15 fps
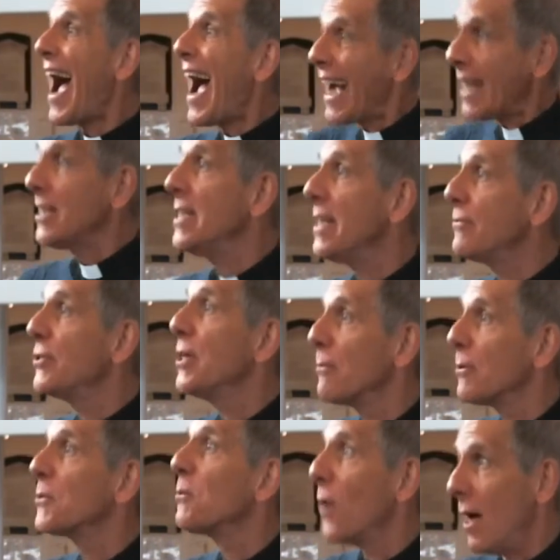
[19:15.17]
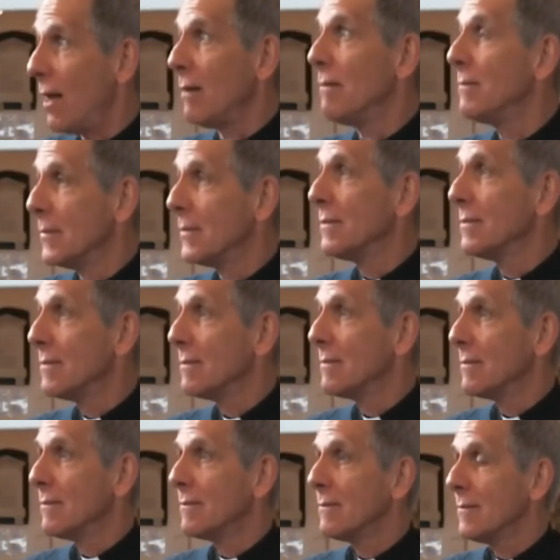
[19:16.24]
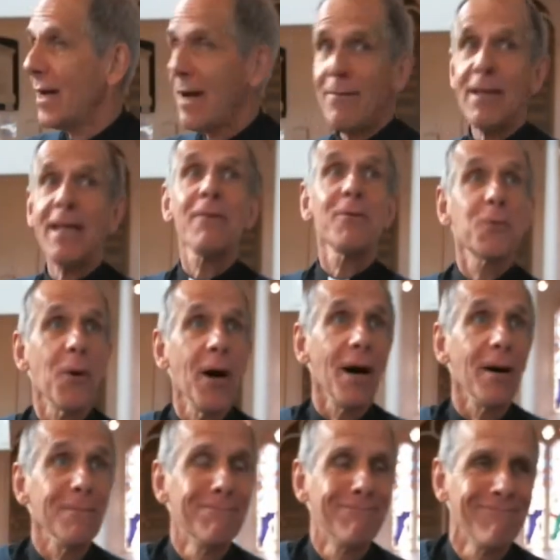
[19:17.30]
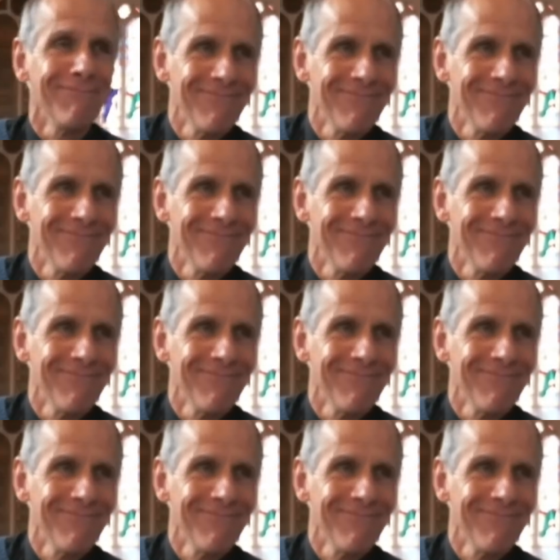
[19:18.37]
acted if she was well. And everything was well.